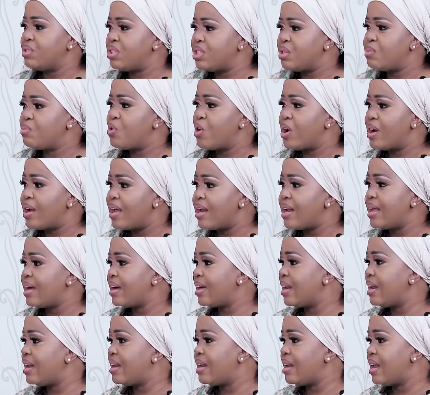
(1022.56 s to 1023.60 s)
Modimo wa na
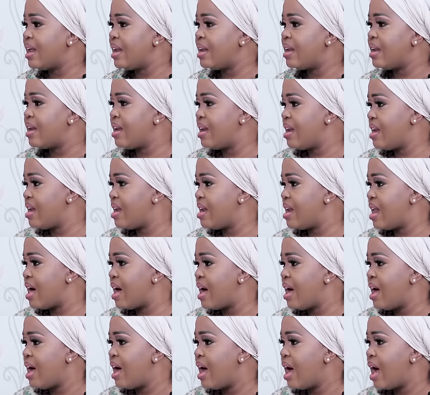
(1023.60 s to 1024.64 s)
leng
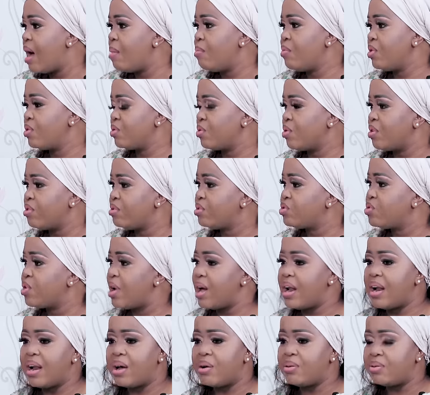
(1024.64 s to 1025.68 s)
nna. I'm not going to
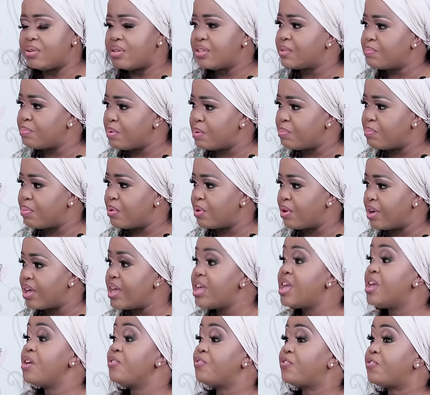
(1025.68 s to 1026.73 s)
allow these people
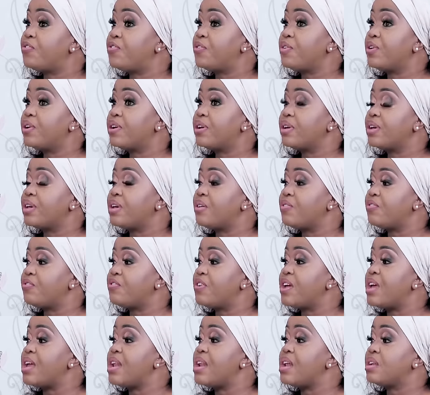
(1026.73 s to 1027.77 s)
if ke
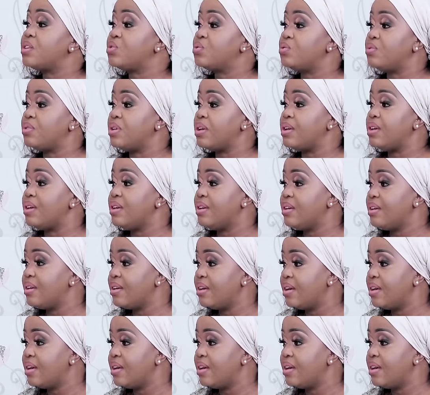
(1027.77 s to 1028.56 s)
faila today.